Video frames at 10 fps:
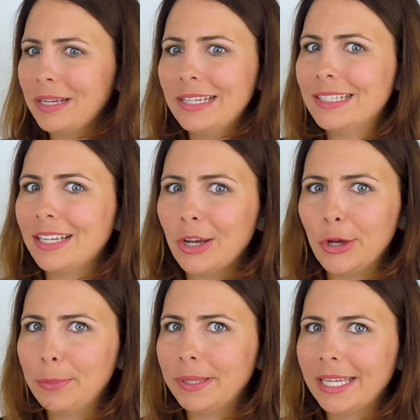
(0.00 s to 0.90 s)
We're just gonna
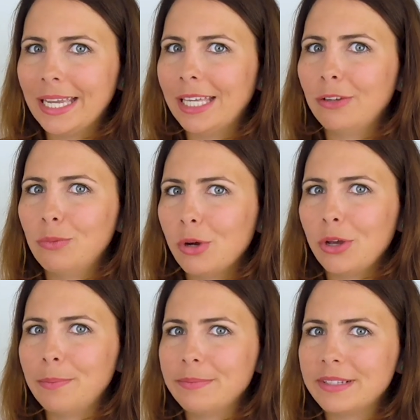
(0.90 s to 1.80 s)
open a can of
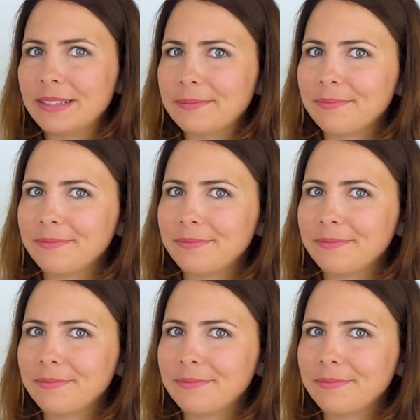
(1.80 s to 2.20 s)
worms.